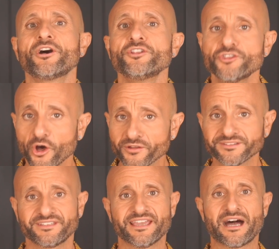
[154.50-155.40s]

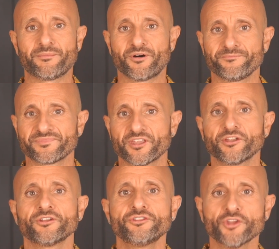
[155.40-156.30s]
Non ti amo.
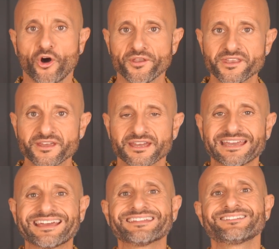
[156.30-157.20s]
Non
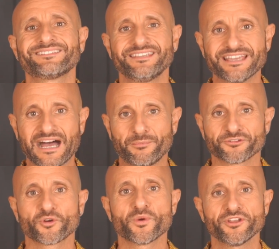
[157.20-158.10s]
ti amo.
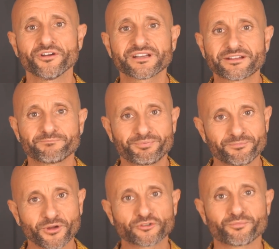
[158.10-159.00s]
So we're not
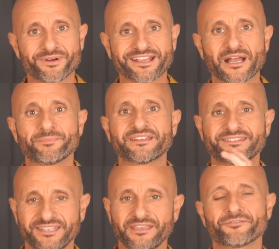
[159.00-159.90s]
going to break up the
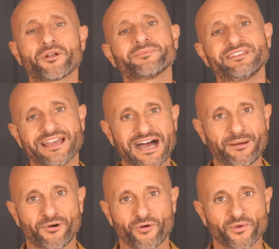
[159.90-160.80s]
ti from the
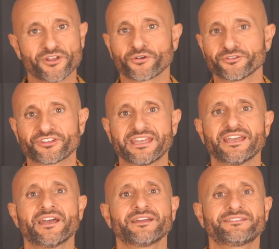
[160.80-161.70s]
amo. We're not going to
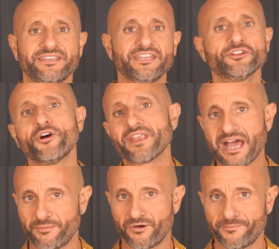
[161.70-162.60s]
say ti non
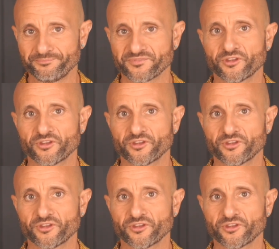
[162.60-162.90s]
amo.